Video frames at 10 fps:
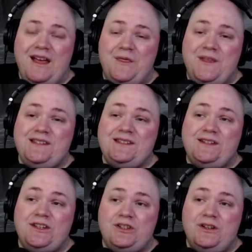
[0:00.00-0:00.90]
This
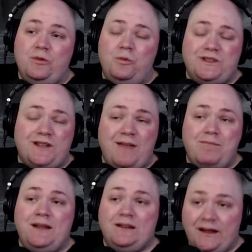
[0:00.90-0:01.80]
decision was not
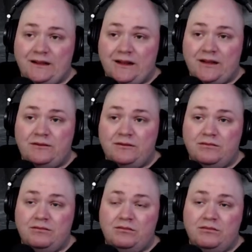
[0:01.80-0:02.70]
made lightly,
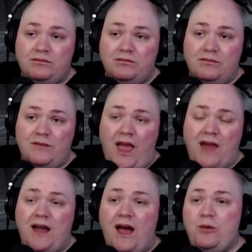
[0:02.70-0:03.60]

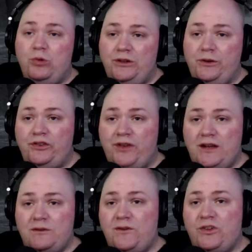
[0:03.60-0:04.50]
and I will
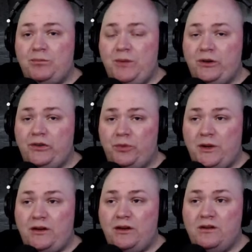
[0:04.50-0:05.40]
understand if it feels
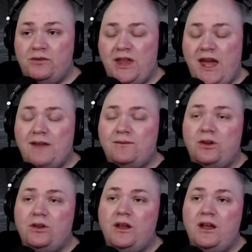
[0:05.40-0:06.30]
bittersweet for the
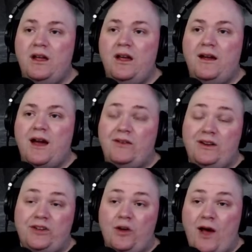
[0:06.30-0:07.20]
handful of
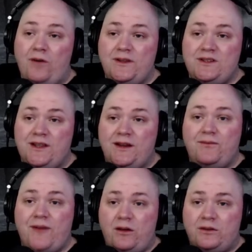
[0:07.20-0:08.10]
NSO outfits that have
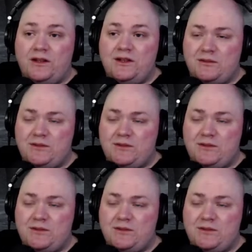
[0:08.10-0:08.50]
found some